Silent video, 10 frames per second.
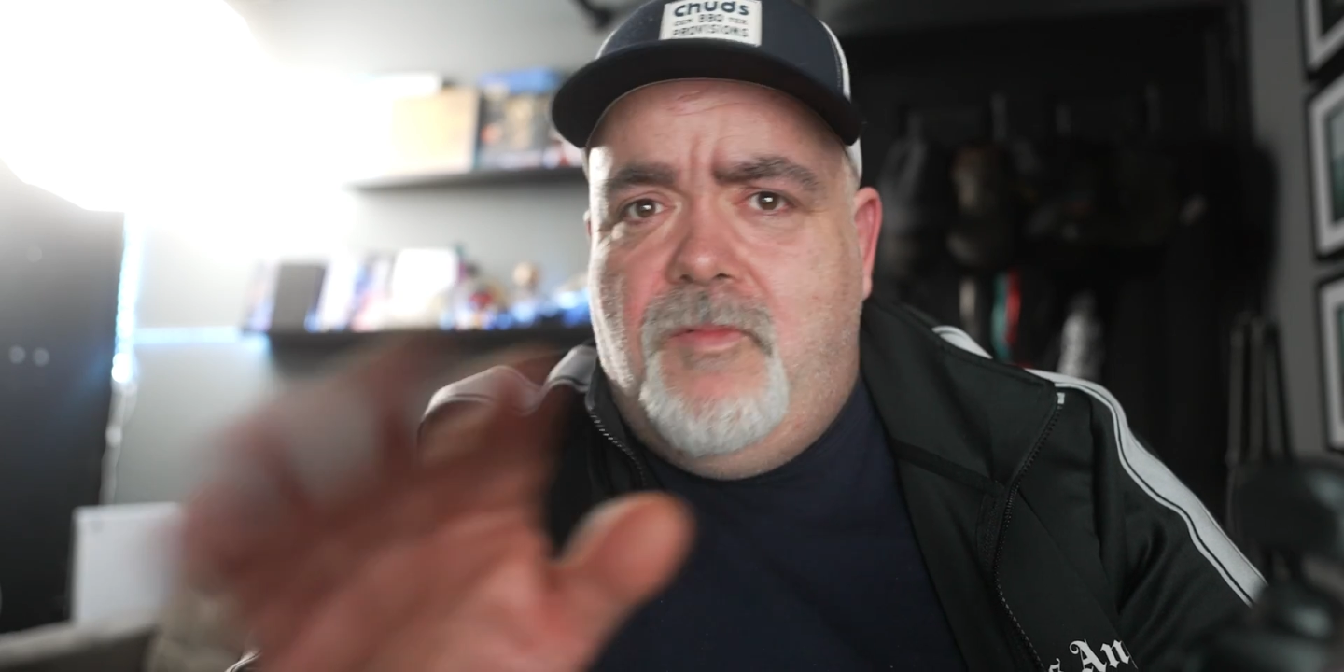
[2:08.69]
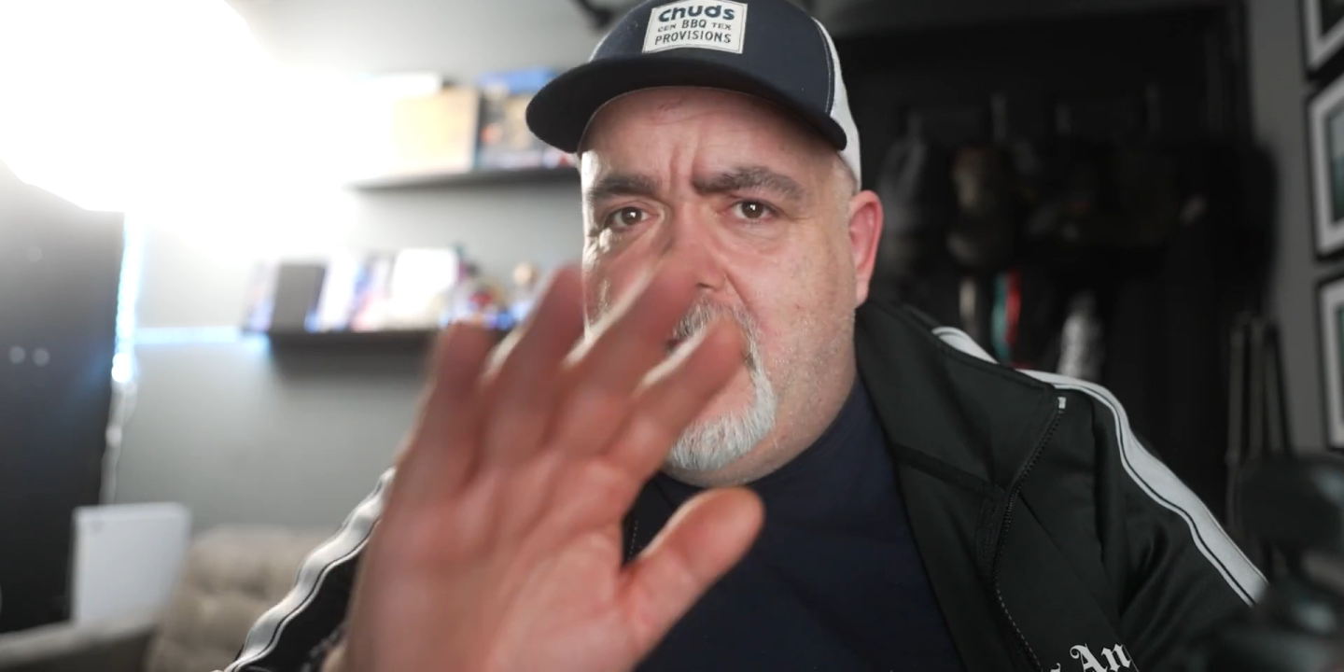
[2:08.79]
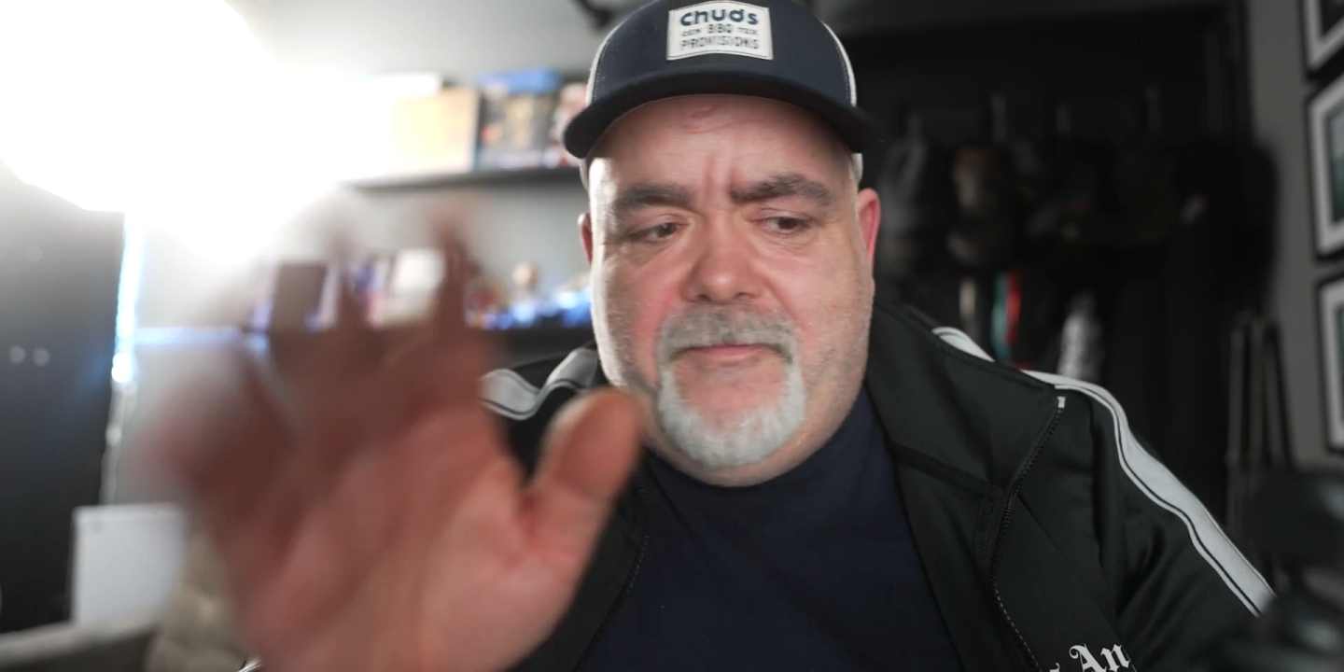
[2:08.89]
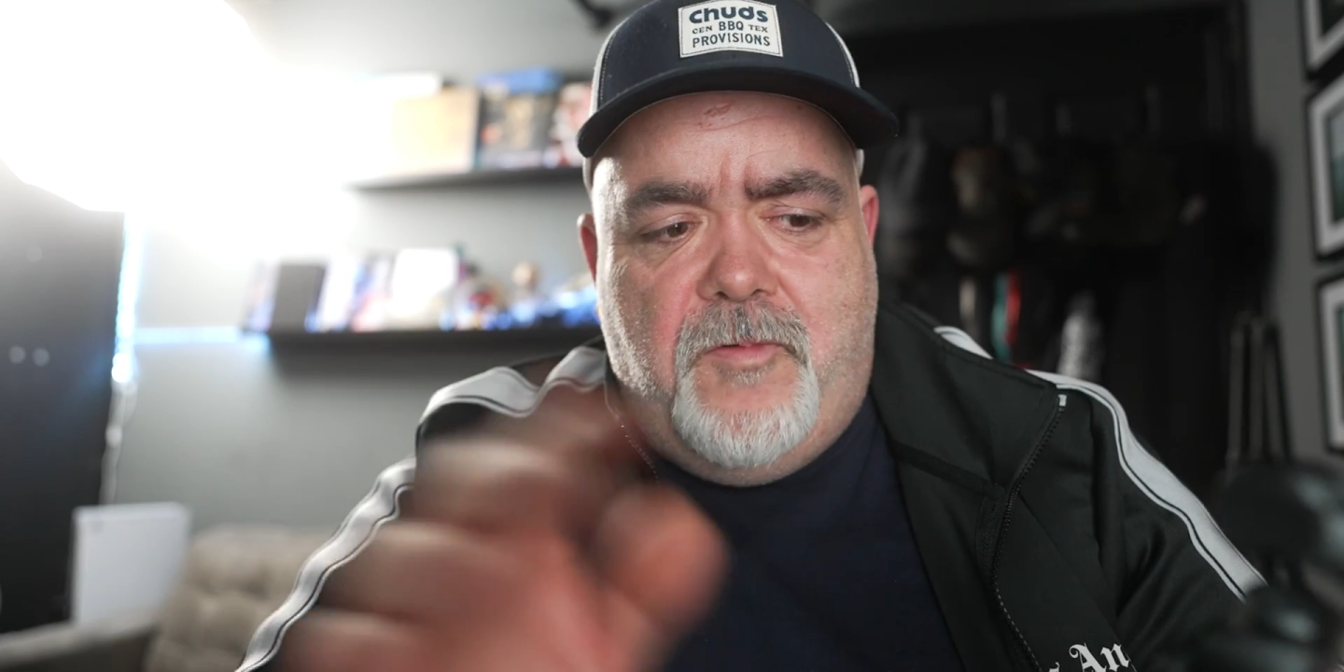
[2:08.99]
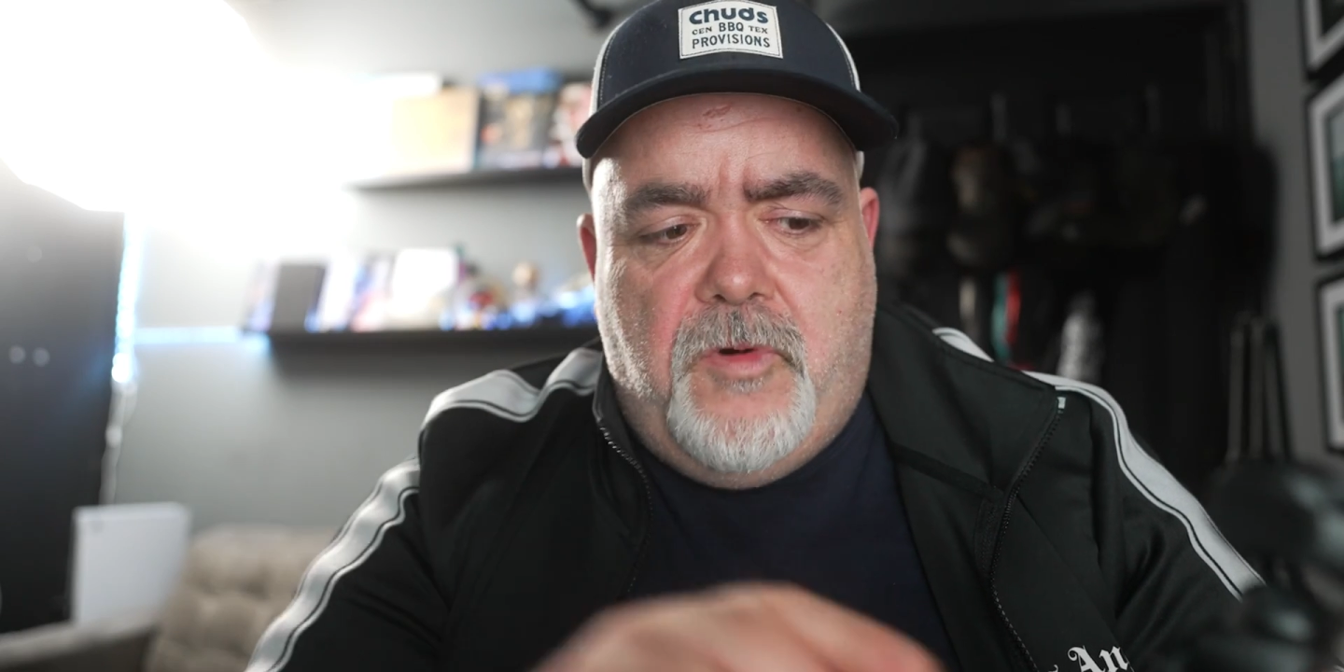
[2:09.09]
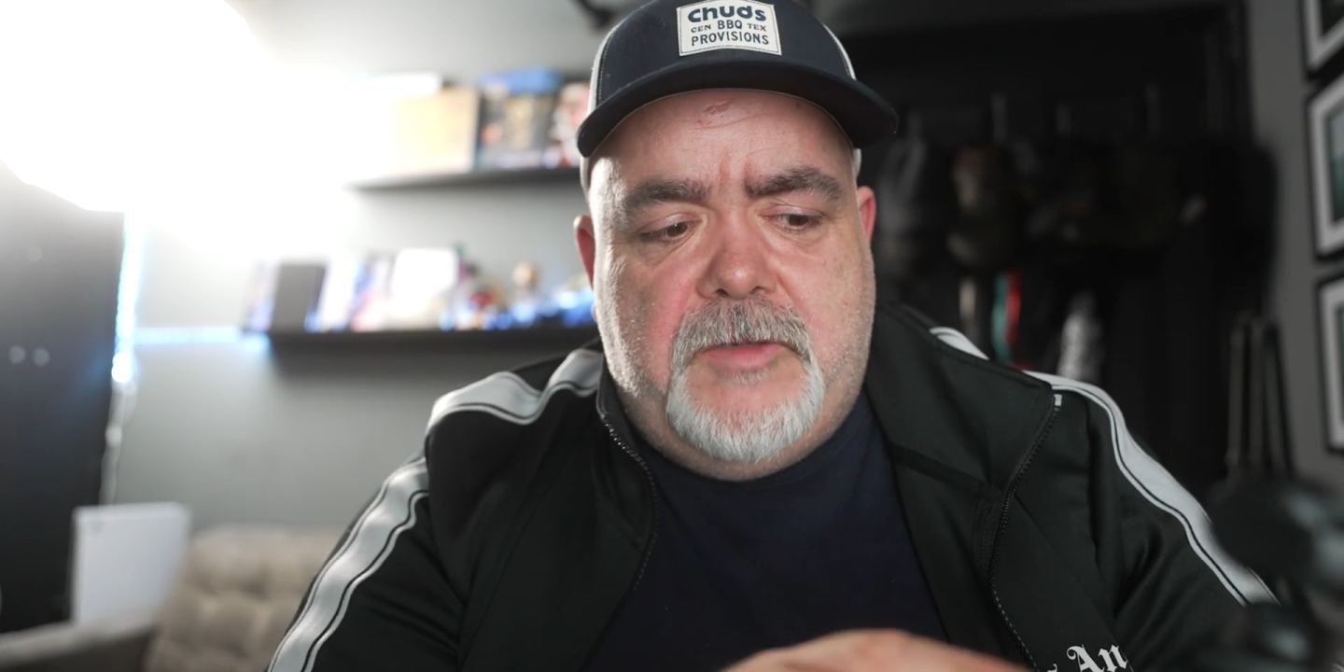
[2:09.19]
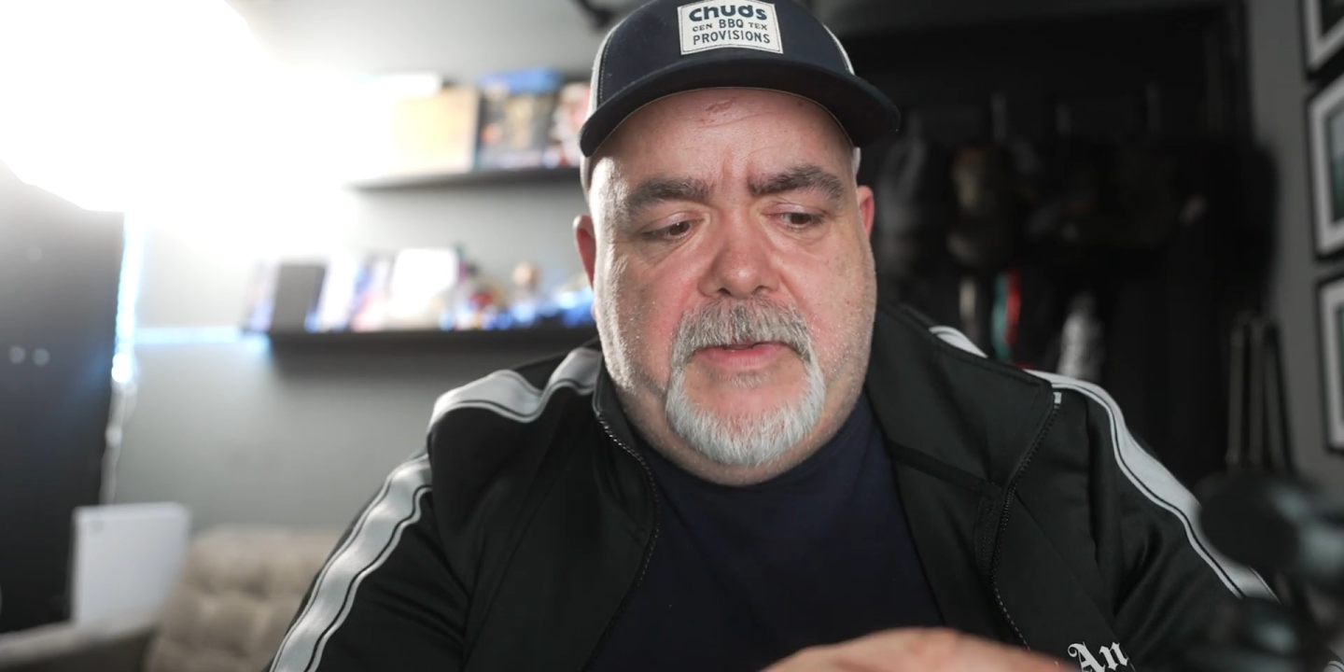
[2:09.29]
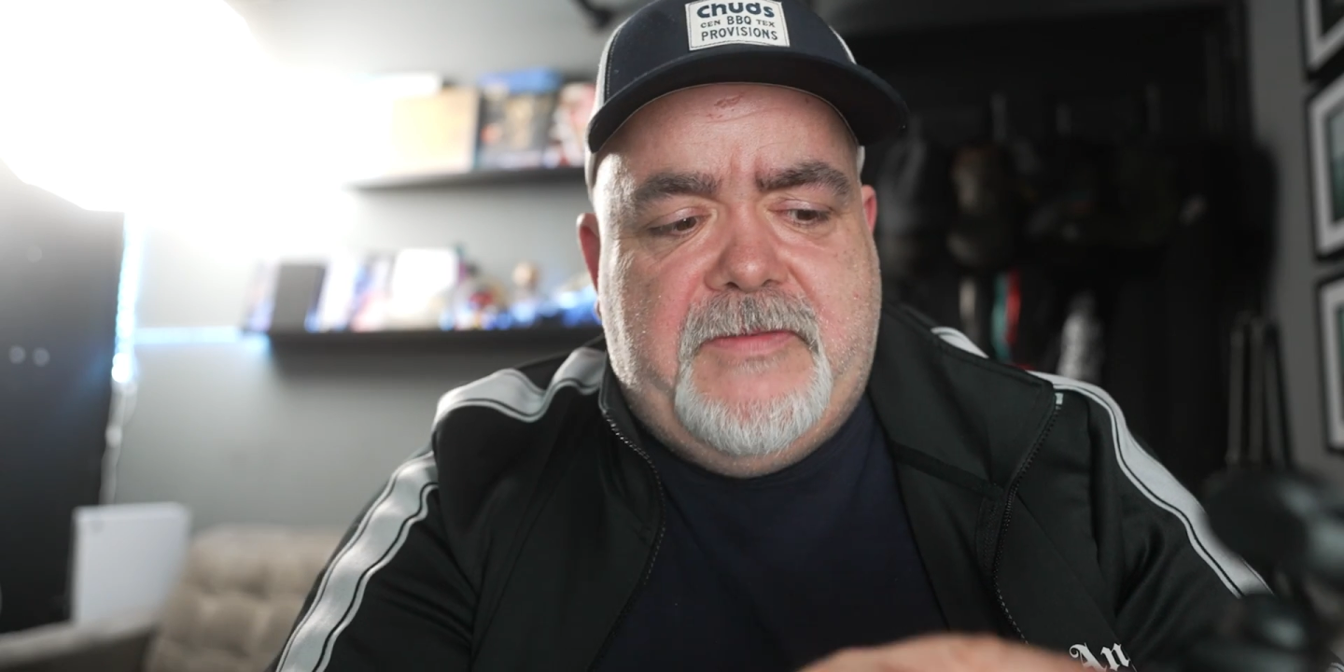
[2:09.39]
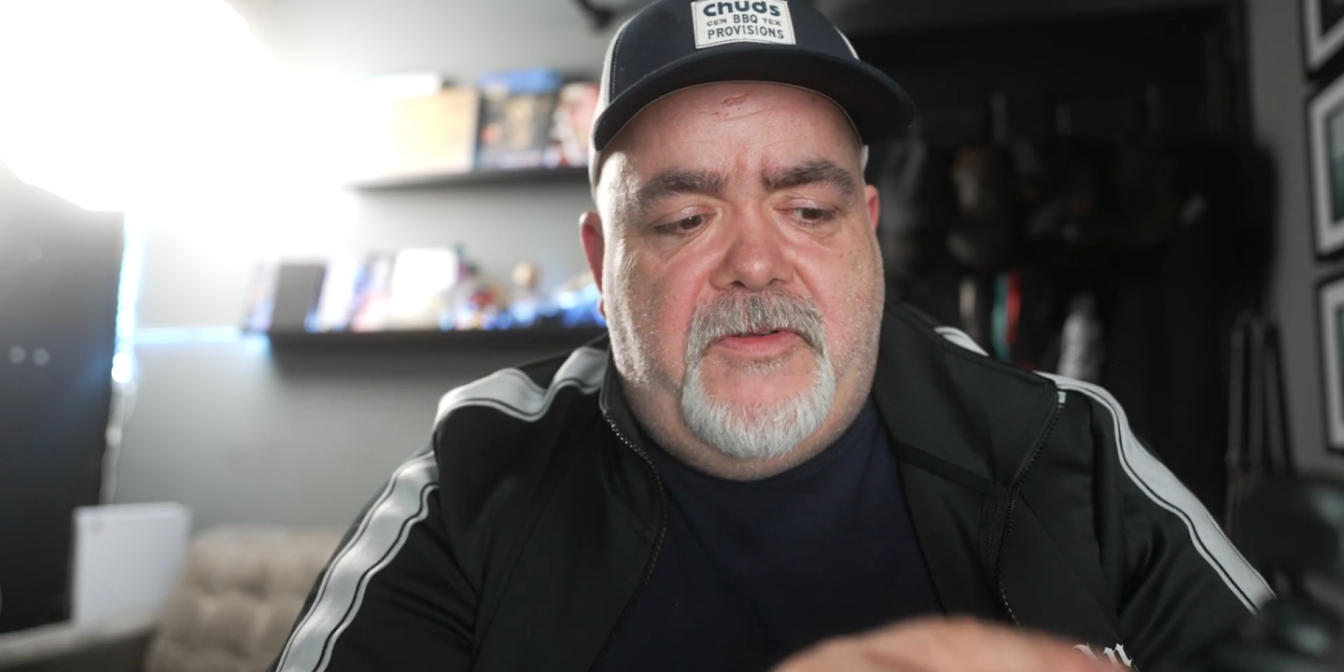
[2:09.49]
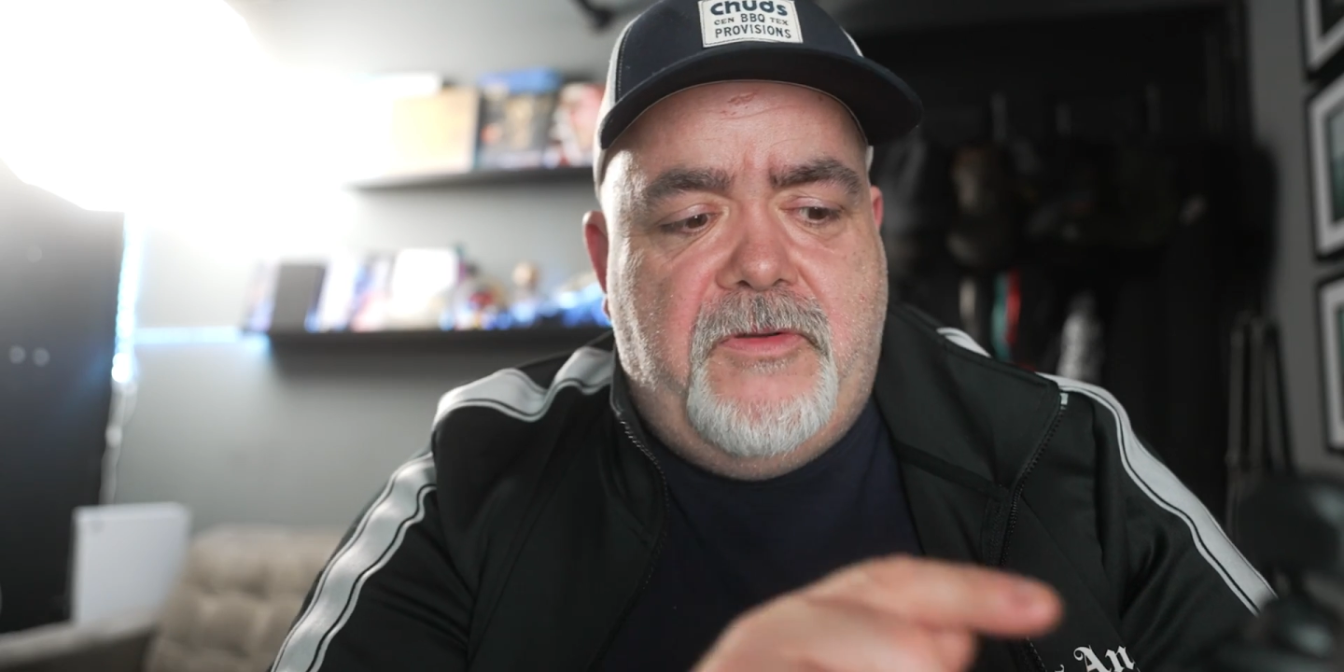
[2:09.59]
whatever works
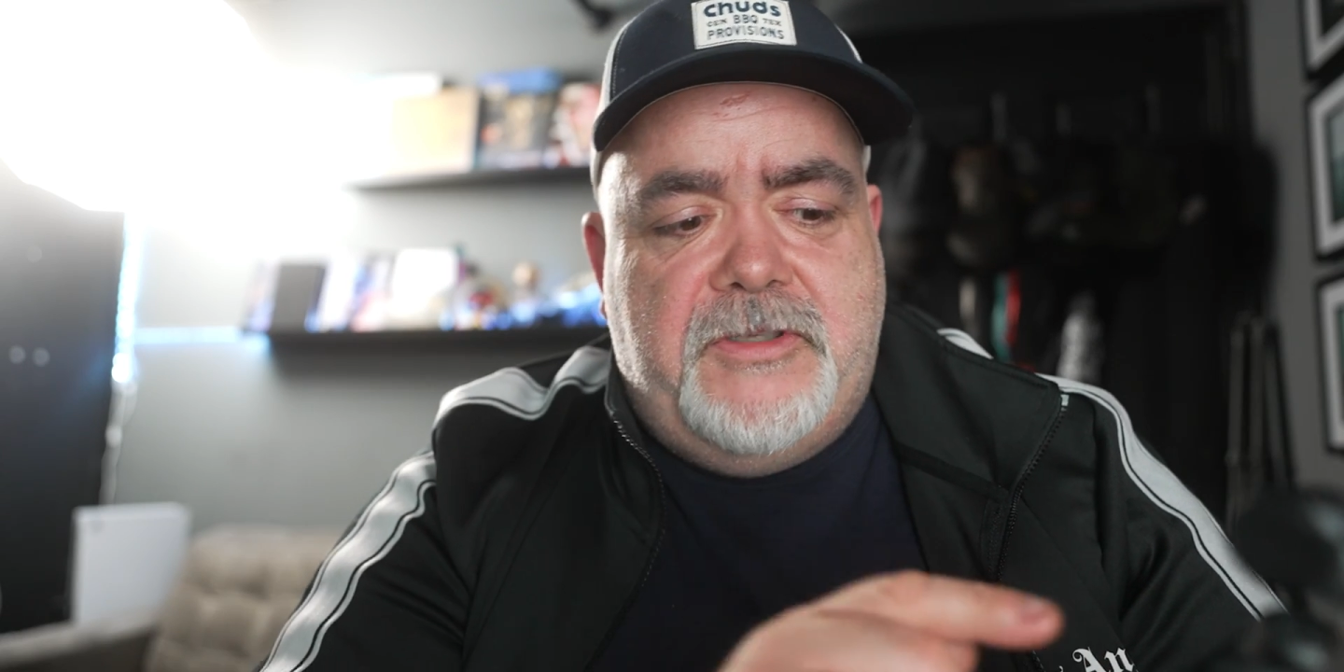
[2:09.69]
best for you.